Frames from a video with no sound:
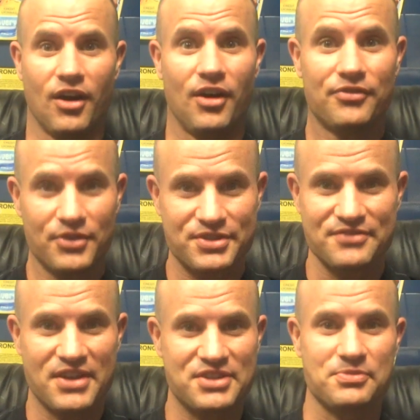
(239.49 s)
All
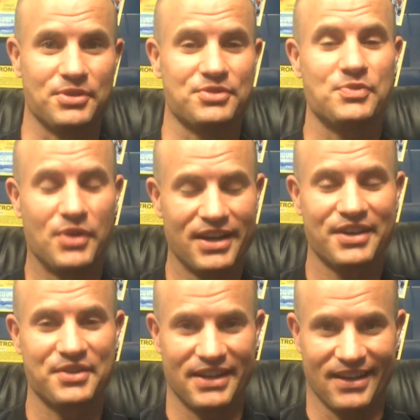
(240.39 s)
fruits and vegetables, 1
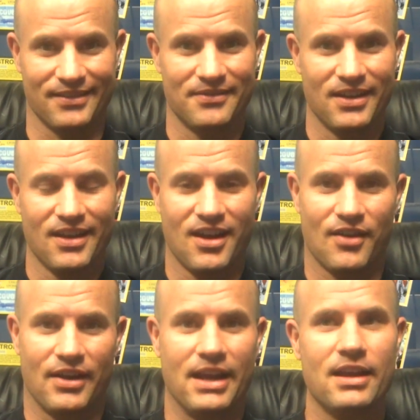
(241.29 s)
ingredient.
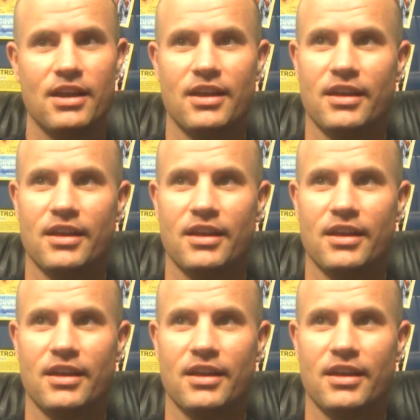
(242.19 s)
All right?